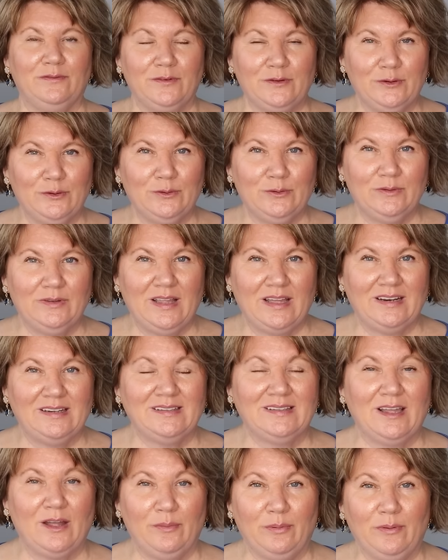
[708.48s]
food that
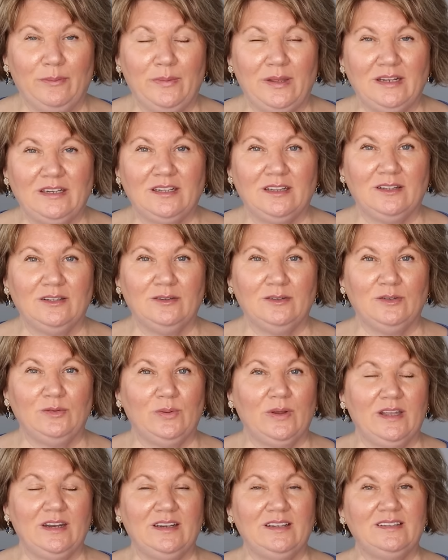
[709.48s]
is helping me to lose
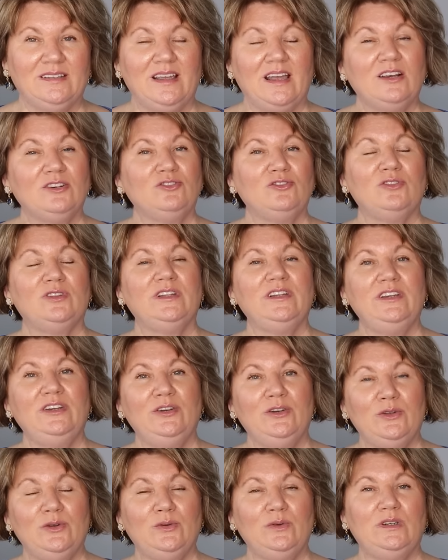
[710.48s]
weight is actually
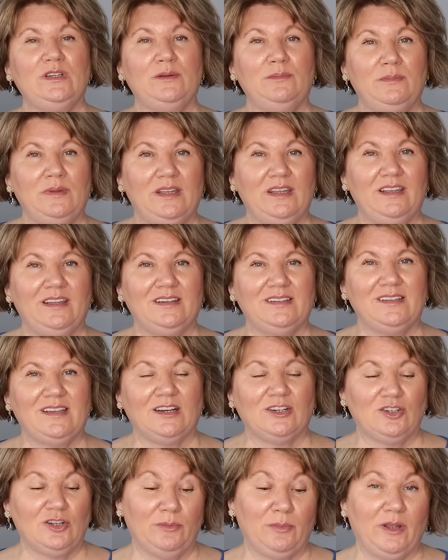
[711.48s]
new to me and it's
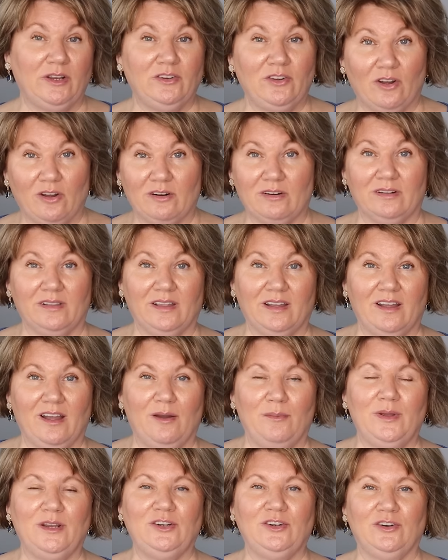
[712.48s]
actually my daughter that
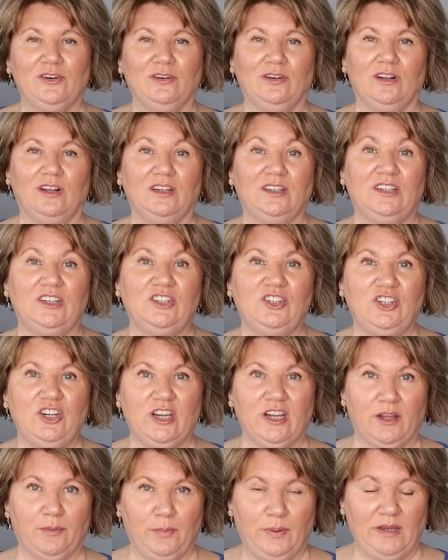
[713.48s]
got me turned on to
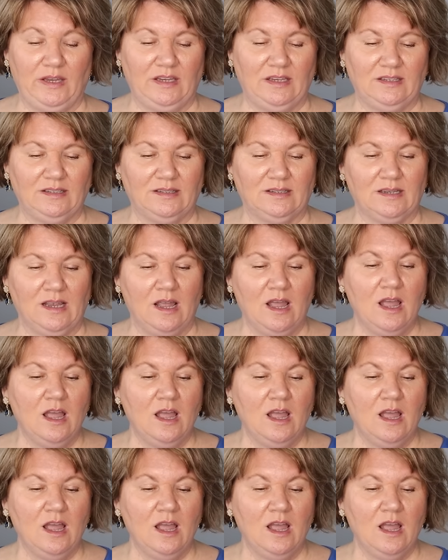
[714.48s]
chickpeas.